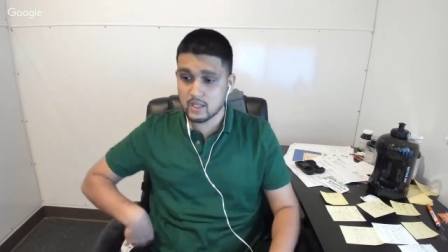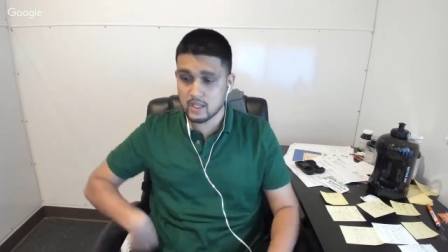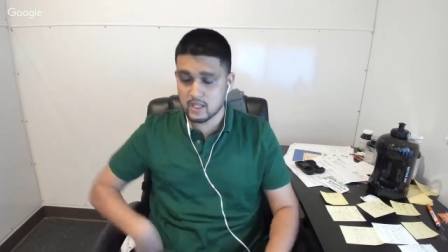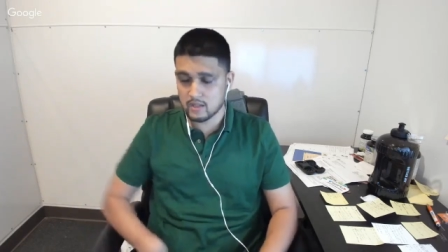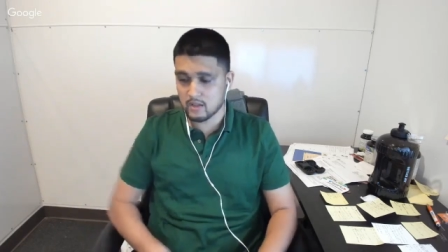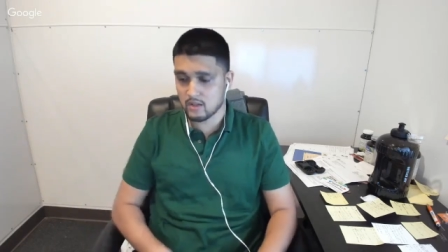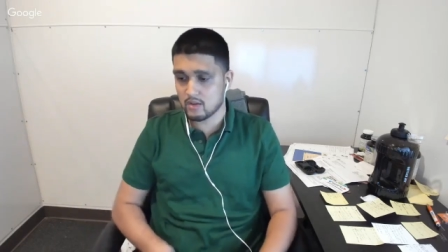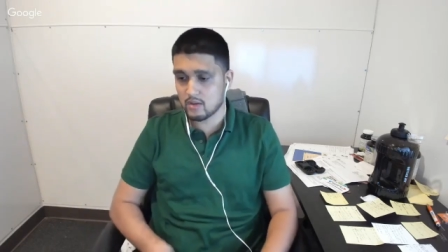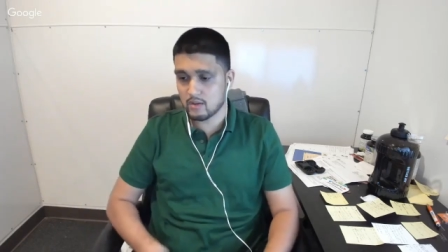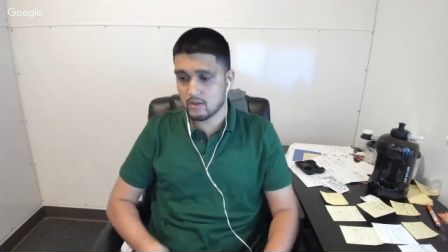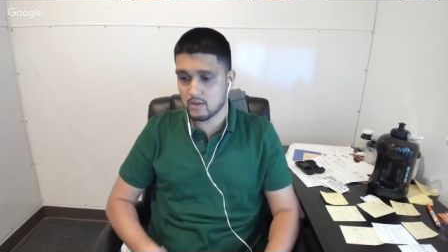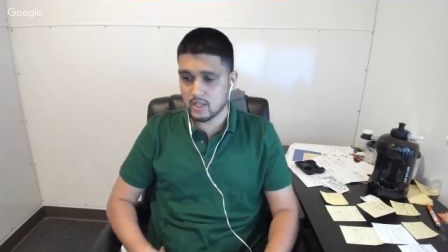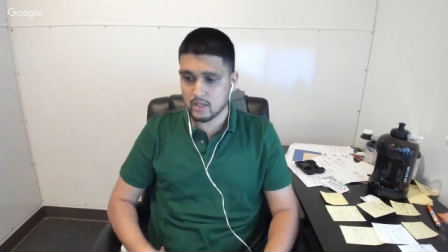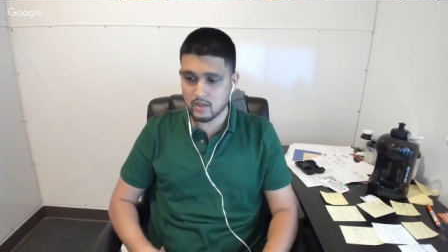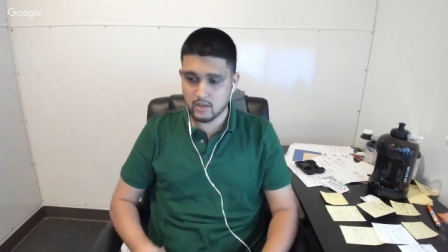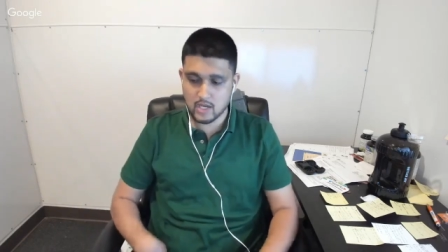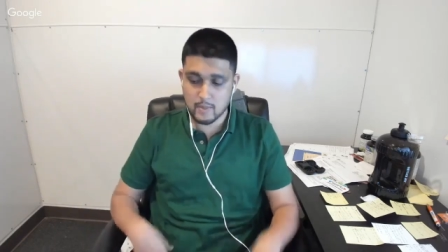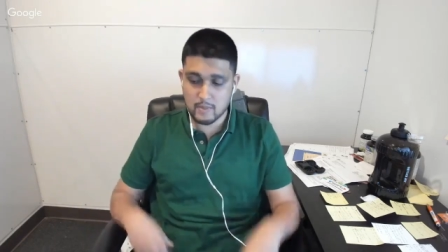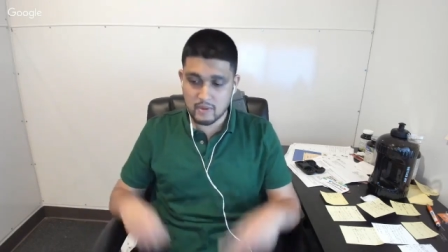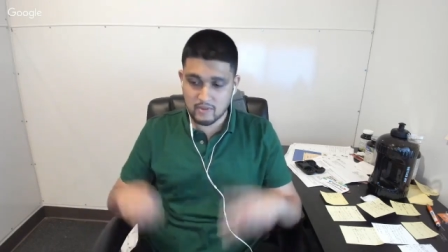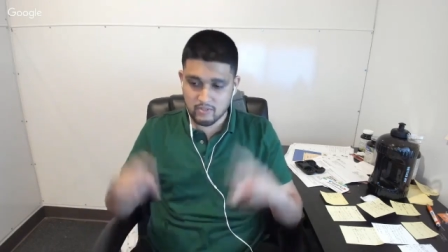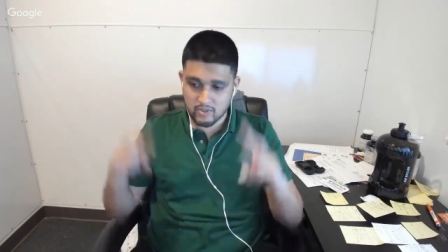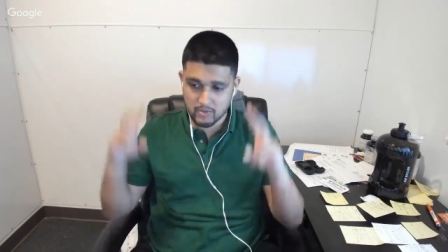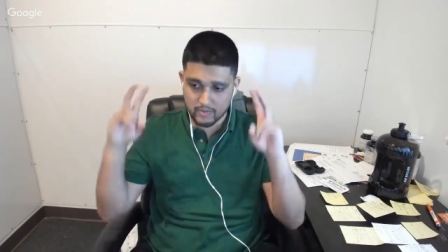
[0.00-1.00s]
And, you know,
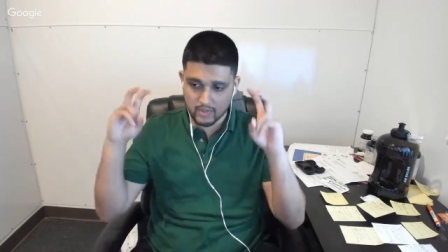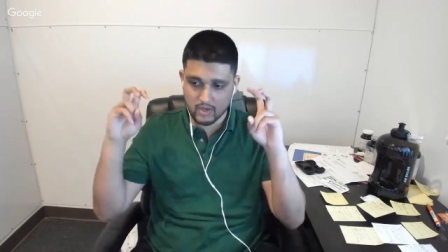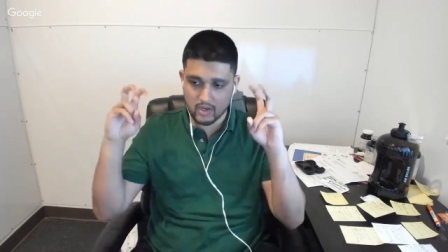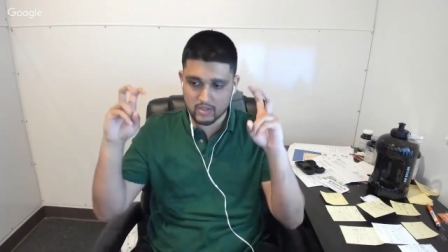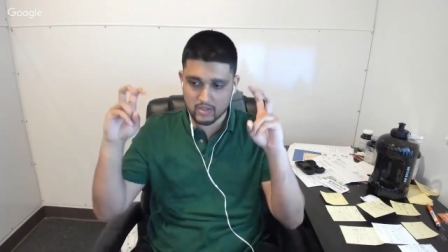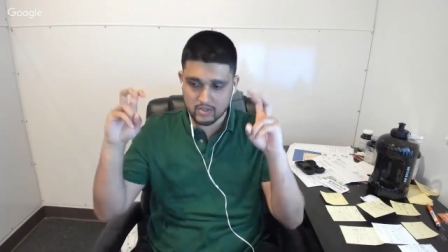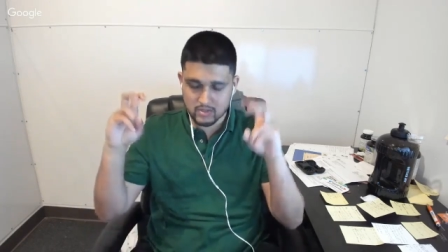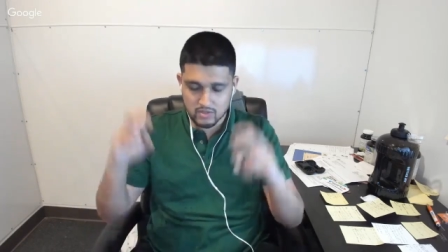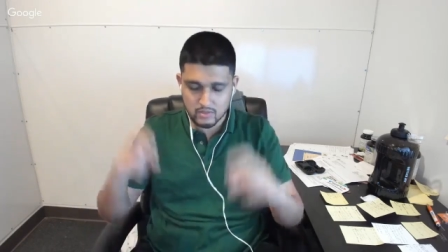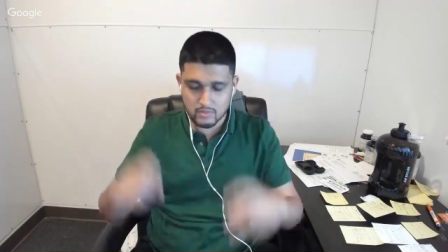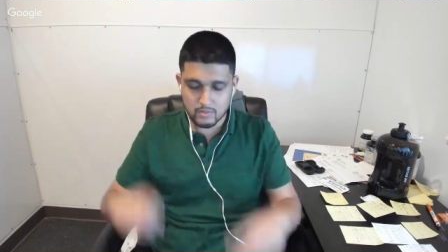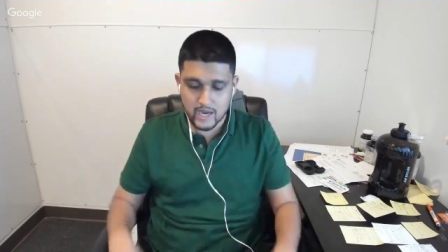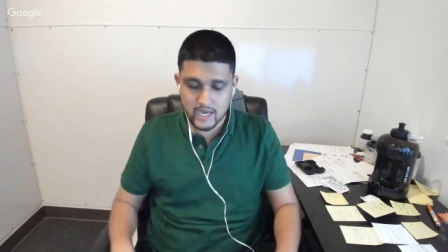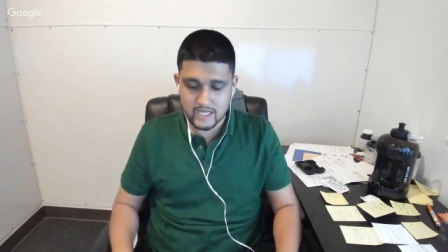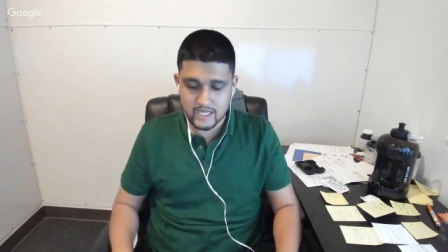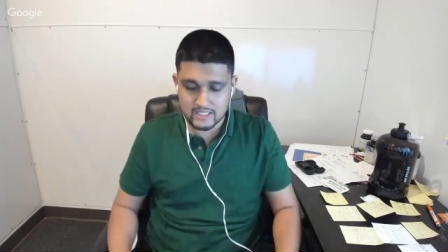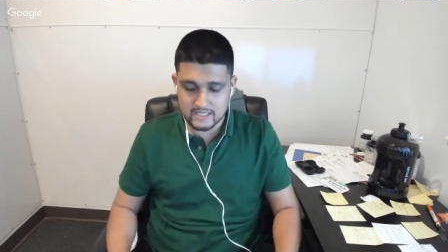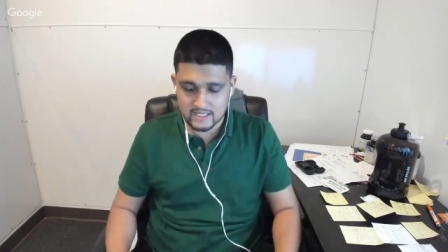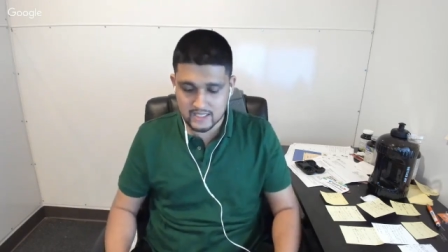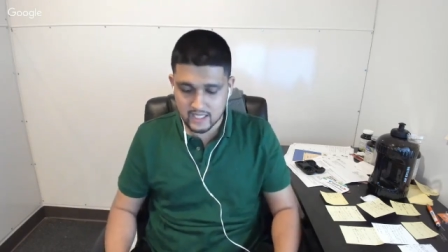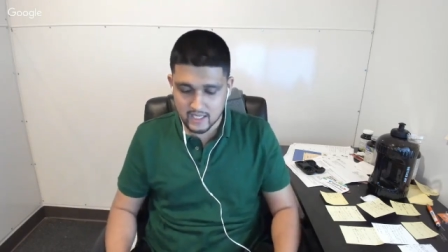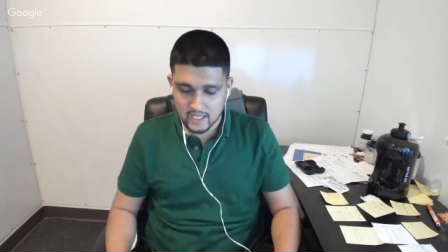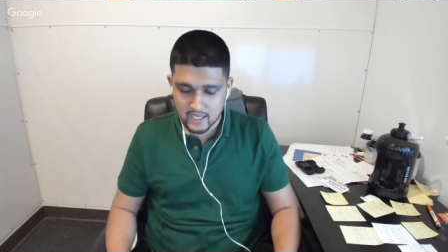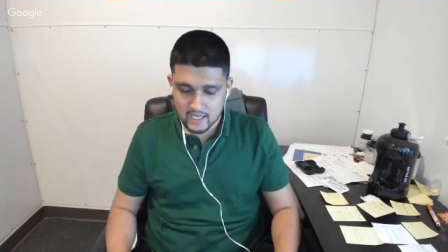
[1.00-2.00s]
coming from the hustle
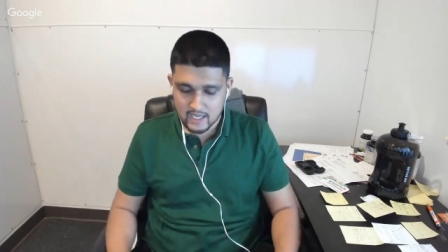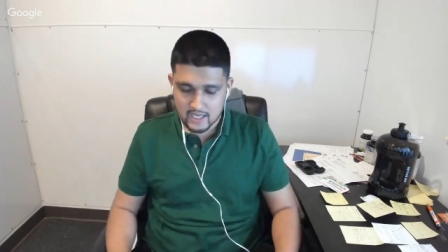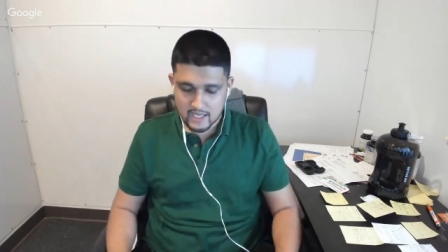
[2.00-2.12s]
mindset,